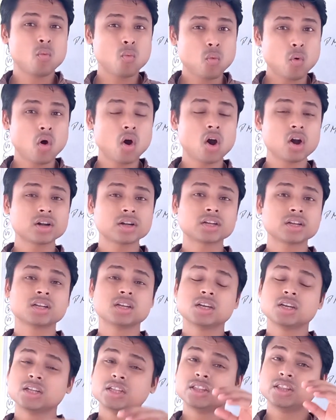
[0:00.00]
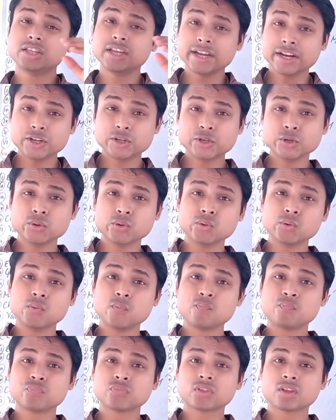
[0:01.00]
what they
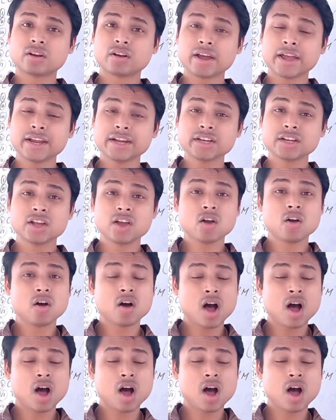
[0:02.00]
do, right?